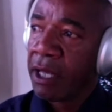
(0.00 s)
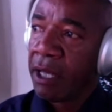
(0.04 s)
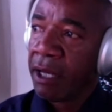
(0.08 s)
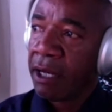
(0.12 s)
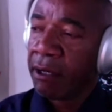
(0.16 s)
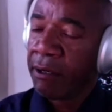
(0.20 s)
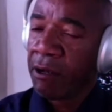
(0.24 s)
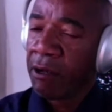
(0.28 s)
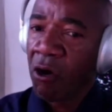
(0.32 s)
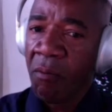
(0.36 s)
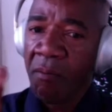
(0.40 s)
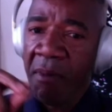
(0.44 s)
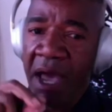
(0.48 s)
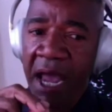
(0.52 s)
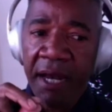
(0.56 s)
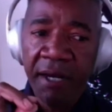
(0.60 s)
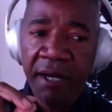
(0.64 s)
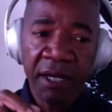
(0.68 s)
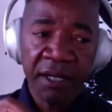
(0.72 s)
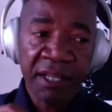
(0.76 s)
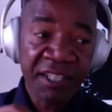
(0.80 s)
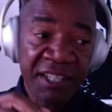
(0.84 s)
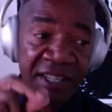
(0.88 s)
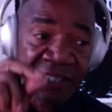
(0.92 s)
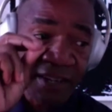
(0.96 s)
low
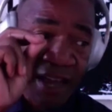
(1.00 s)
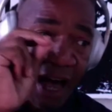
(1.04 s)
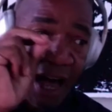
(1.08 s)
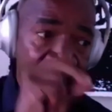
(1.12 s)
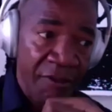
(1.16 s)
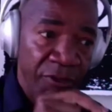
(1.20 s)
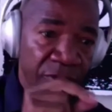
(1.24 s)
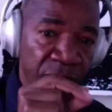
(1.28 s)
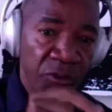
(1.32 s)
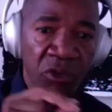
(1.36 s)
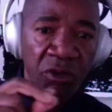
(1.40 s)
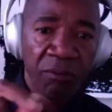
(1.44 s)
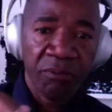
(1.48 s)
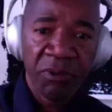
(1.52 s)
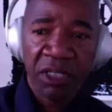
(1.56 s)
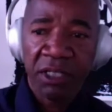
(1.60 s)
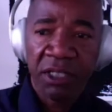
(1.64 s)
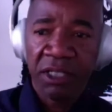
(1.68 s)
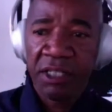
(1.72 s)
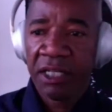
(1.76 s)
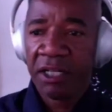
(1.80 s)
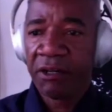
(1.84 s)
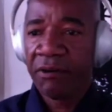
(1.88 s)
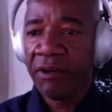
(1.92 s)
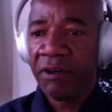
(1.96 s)
maintenance is not through the
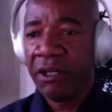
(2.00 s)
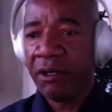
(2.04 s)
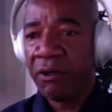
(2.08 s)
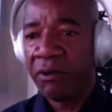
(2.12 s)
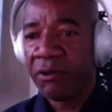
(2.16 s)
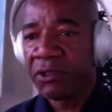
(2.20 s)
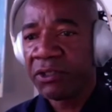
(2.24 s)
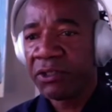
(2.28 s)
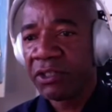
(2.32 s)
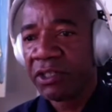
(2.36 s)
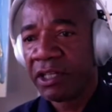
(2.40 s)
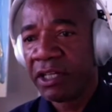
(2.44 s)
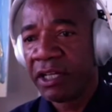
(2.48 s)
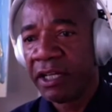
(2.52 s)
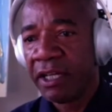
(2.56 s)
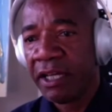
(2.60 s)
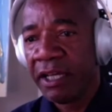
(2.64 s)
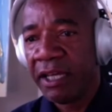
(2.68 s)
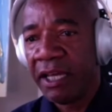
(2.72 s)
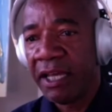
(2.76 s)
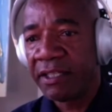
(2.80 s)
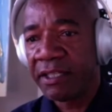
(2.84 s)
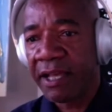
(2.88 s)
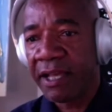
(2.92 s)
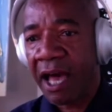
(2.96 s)
materials.
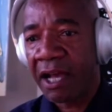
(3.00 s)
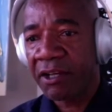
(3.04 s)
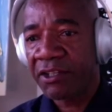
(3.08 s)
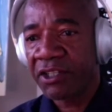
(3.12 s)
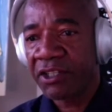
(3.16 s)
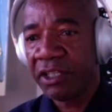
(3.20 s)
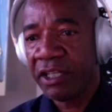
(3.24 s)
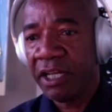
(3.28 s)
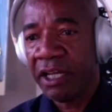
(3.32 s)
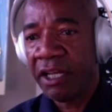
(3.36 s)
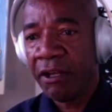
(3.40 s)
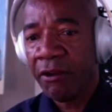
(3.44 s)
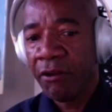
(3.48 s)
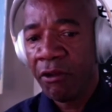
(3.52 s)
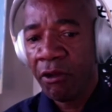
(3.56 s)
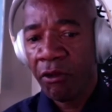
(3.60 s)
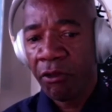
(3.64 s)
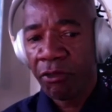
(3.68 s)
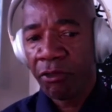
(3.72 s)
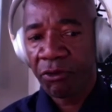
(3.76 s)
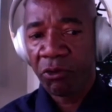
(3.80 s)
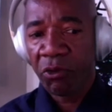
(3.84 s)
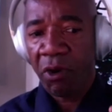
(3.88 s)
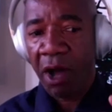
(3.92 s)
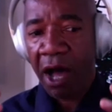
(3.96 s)
It's actually
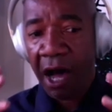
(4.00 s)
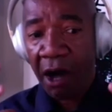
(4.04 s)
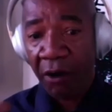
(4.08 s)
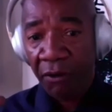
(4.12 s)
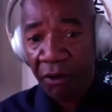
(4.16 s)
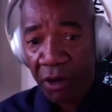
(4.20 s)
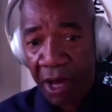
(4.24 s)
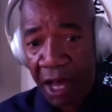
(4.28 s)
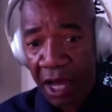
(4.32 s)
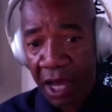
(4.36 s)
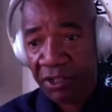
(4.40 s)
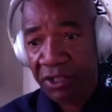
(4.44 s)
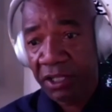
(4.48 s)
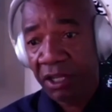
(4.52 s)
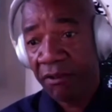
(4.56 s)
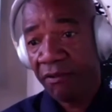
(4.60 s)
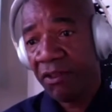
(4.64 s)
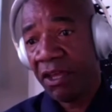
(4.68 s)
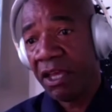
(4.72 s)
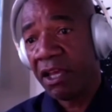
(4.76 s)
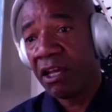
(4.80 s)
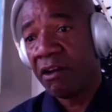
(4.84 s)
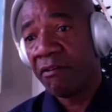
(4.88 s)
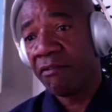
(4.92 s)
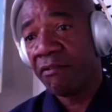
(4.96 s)
through how you actually
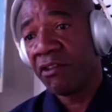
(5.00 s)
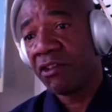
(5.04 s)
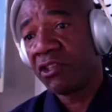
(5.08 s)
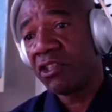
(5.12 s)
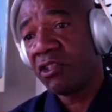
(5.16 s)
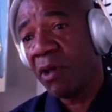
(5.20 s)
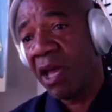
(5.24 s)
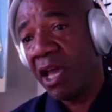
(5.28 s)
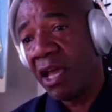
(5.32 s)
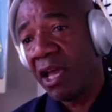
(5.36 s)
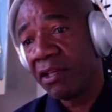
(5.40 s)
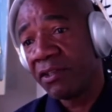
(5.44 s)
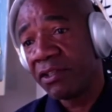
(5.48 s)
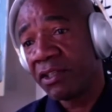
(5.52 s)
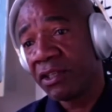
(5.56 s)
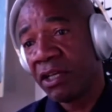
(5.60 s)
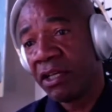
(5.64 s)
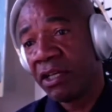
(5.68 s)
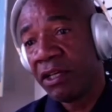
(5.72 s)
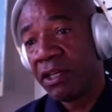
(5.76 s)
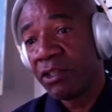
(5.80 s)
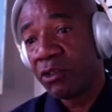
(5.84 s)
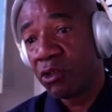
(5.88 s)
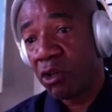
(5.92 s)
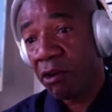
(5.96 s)
think of the space.
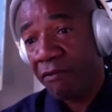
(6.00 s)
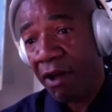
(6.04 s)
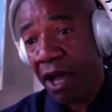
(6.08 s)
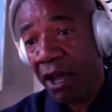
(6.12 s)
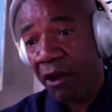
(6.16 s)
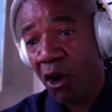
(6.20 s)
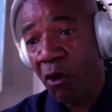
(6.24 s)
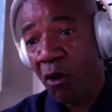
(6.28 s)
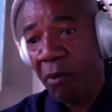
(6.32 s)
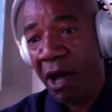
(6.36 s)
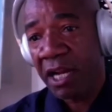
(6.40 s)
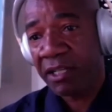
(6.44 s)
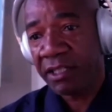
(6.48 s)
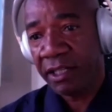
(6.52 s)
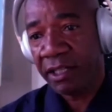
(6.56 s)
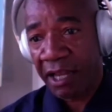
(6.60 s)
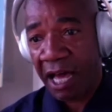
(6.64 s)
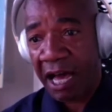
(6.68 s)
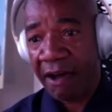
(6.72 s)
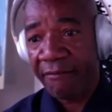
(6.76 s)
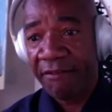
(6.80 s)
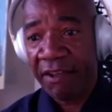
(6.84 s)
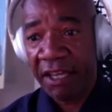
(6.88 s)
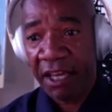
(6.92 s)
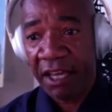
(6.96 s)
So if I go back to
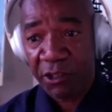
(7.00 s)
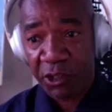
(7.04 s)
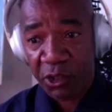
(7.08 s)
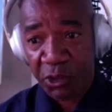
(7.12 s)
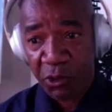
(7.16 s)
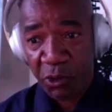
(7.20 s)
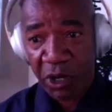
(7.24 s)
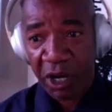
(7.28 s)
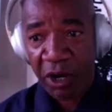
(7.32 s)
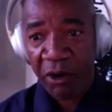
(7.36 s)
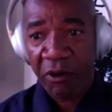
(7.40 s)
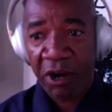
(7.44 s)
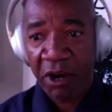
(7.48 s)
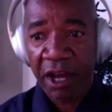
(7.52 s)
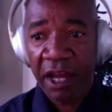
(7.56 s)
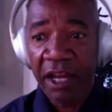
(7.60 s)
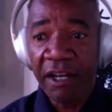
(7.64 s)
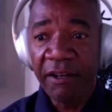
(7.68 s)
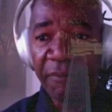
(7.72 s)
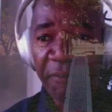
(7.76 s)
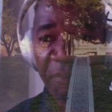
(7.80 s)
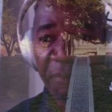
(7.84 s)
Lafayette Square, right?